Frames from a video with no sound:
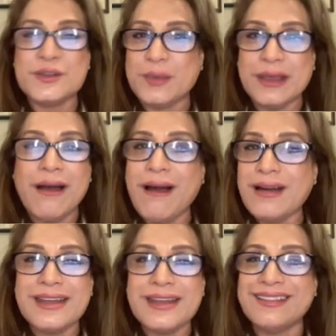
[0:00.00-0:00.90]
be
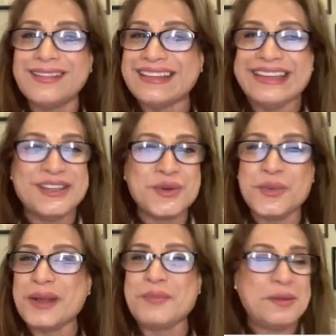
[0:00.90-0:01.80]
heart healthy, you
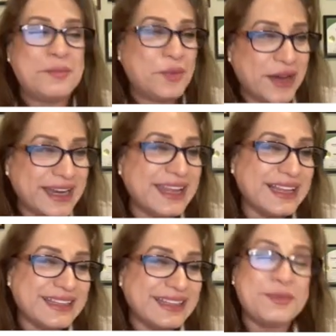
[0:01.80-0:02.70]
will be brain healthy,